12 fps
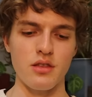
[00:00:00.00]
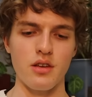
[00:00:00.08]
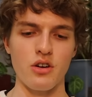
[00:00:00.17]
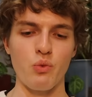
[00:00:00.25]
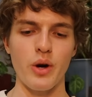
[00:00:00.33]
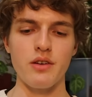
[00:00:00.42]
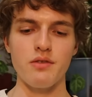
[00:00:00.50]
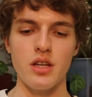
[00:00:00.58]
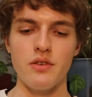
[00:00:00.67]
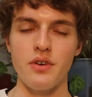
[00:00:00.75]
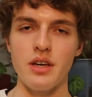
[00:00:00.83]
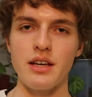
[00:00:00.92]
their way of
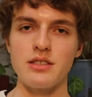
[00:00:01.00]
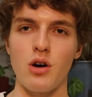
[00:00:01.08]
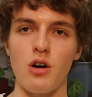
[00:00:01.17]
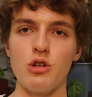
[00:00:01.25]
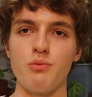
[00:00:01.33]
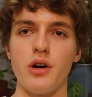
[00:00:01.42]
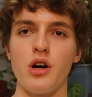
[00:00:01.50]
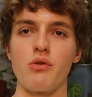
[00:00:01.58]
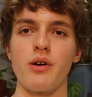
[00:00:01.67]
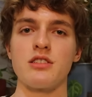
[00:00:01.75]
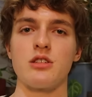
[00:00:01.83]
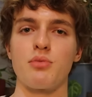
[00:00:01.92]
living is all about
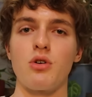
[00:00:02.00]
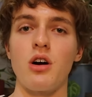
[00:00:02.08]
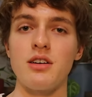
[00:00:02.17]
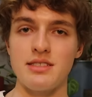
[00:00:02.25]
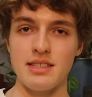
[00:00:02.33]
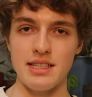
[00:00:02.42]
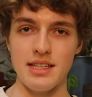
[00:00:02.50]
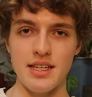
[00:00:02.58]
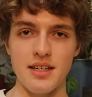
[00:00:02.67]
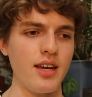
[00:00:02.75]
reciprocity